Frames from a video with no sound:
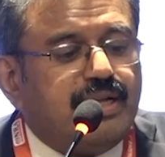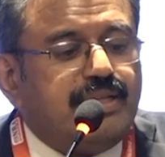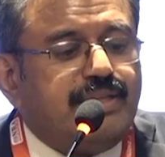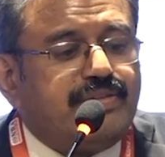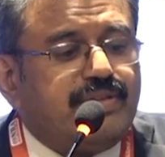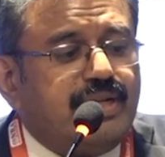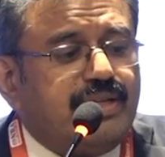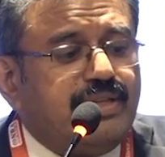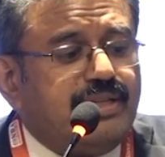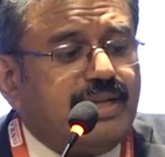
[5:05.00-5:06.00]

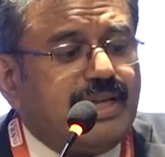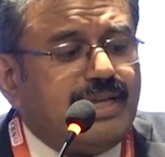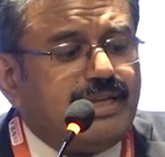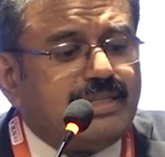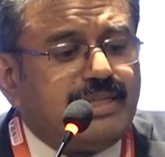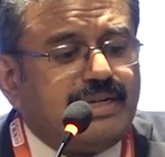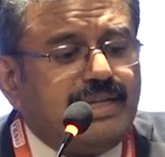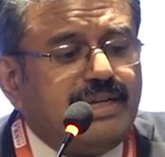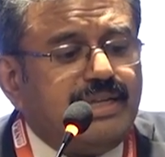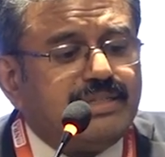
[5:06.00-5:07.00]
Again, other
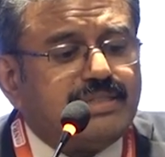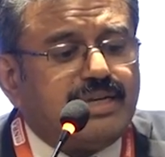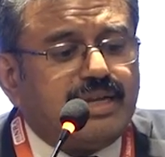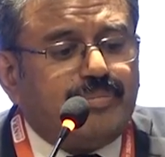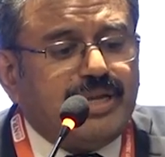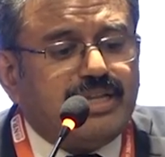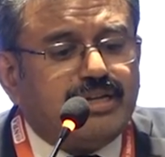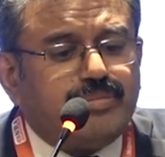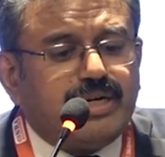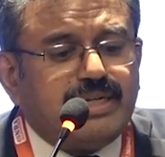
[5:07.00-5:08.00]
DDs are
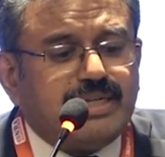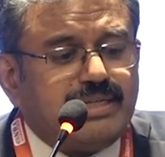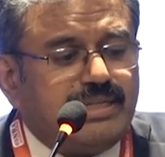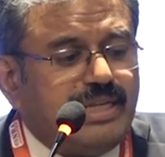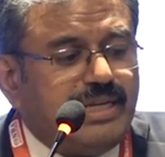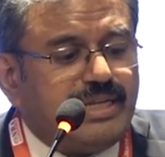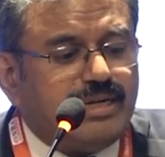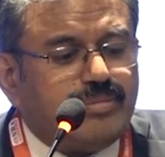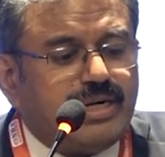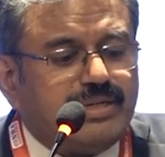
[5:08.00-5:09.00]
epidermoid and the
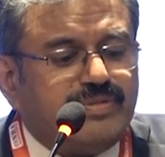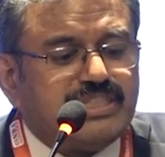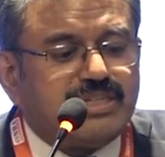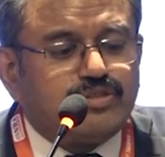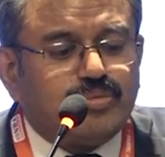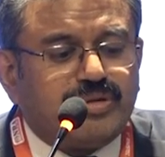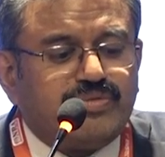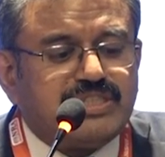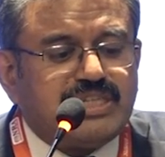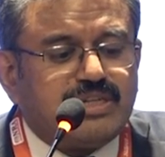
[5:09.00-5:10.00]
dermoid, which are
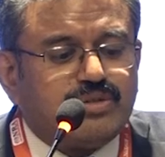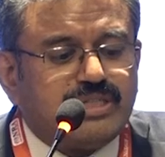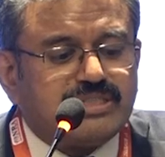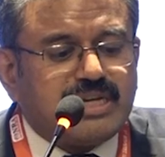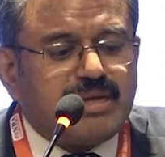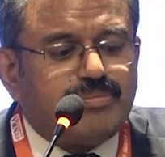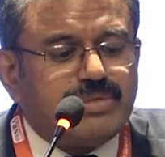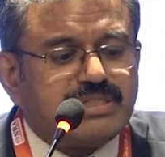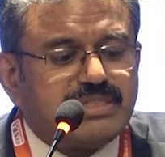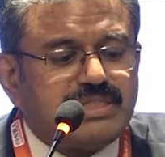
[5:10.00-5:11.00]
superficial to the strap
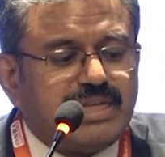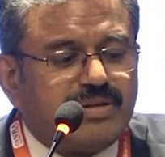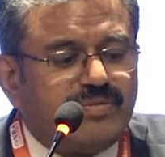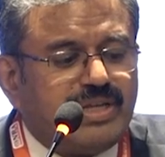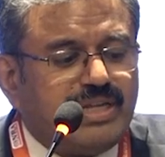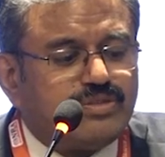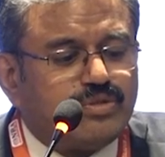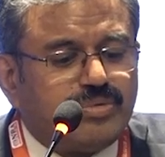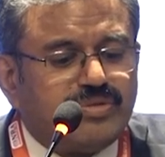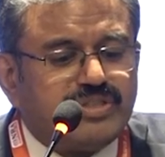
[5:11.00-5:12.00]
muscles. They are very
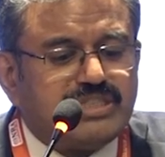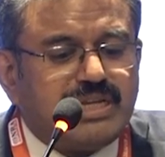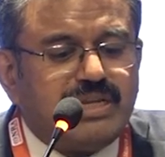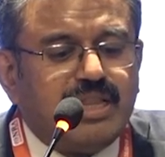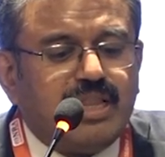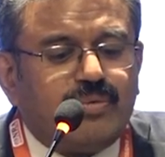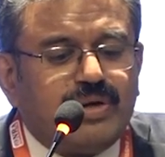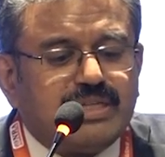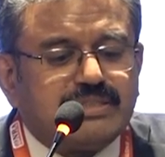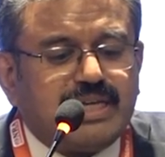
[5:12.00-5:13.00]
superficial,
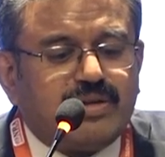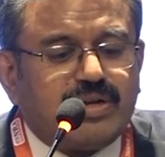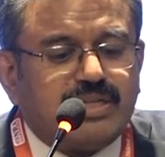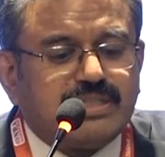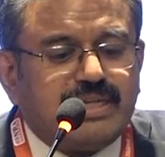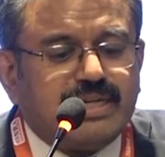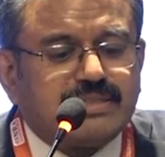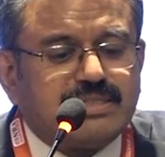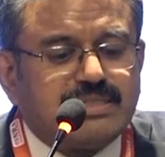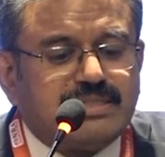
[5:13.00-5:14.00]
whereas thyroclossal
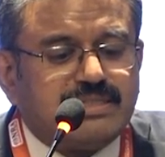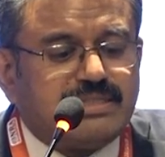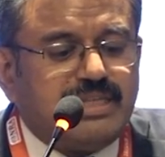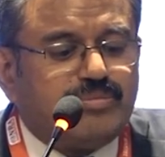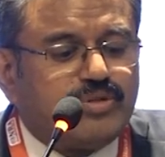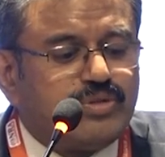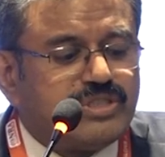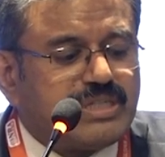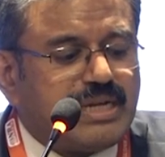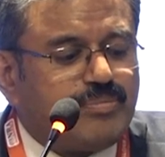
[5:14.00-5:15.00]
duct cyst is deep to the
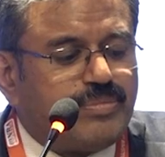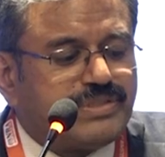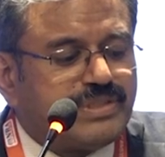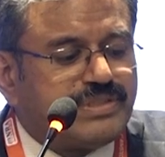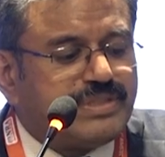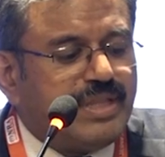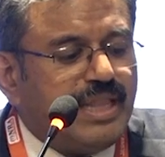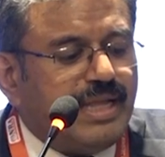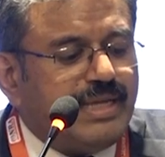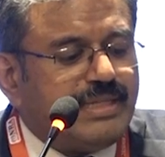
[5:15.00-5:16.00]
strap muscles.
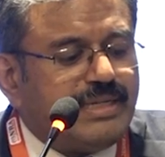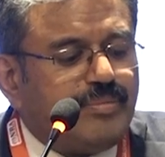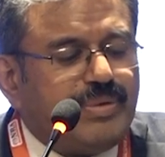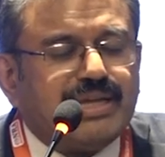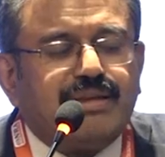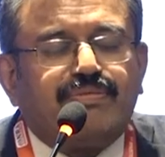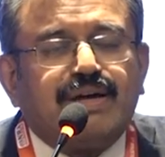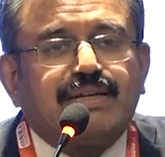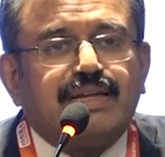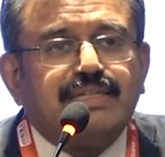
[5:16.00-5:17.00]
And the typical
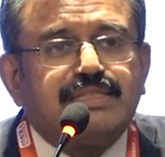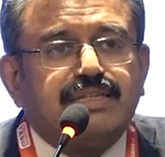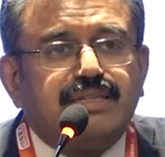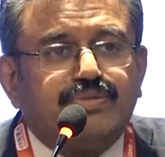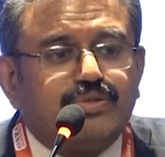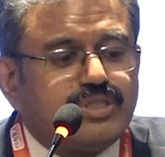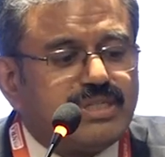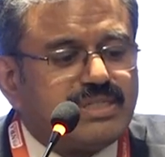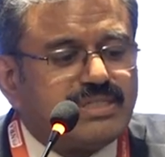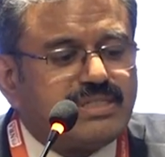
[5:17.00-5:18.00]
fat lesion,
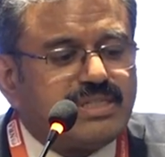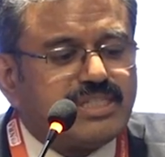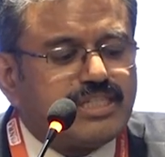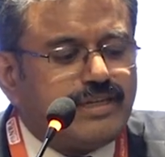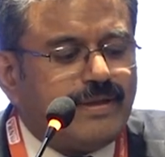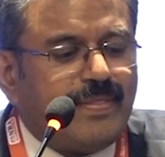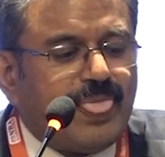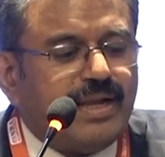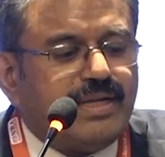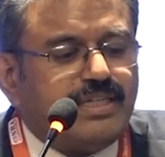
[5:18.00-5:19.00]
diffusion restriction,
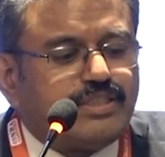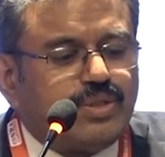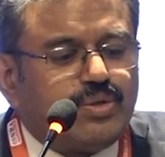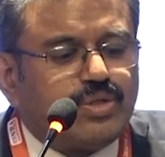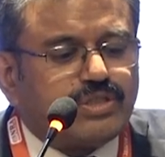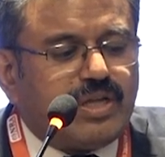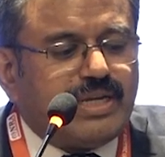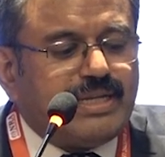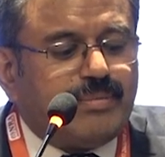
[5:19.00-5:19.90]
pseudo-solid